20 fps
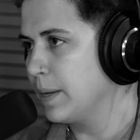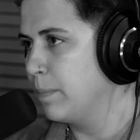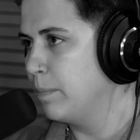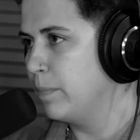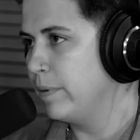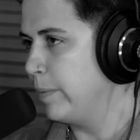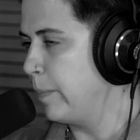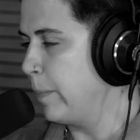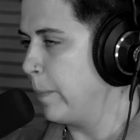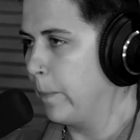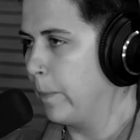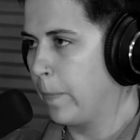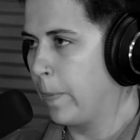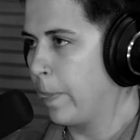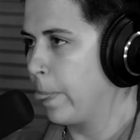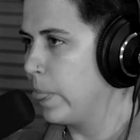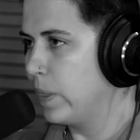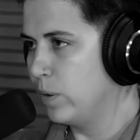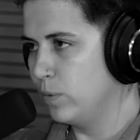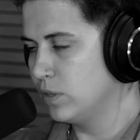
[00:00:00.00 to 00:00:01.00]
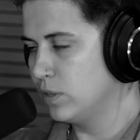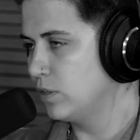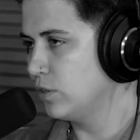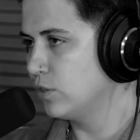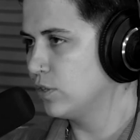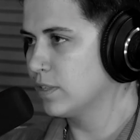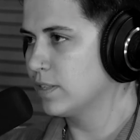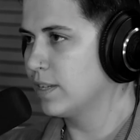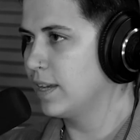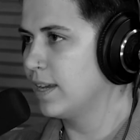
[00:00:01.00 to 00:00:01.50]
But we still
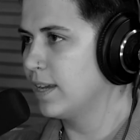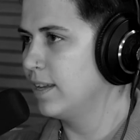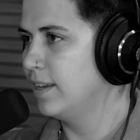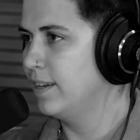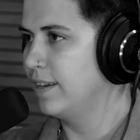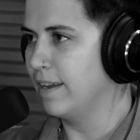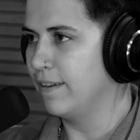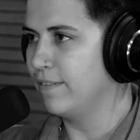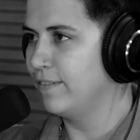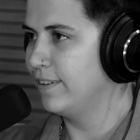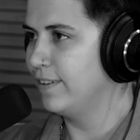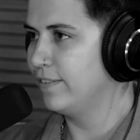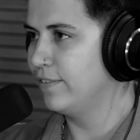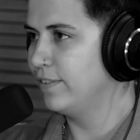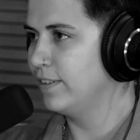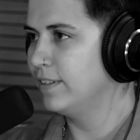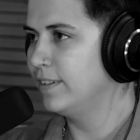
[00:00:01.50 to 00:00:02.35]
just like never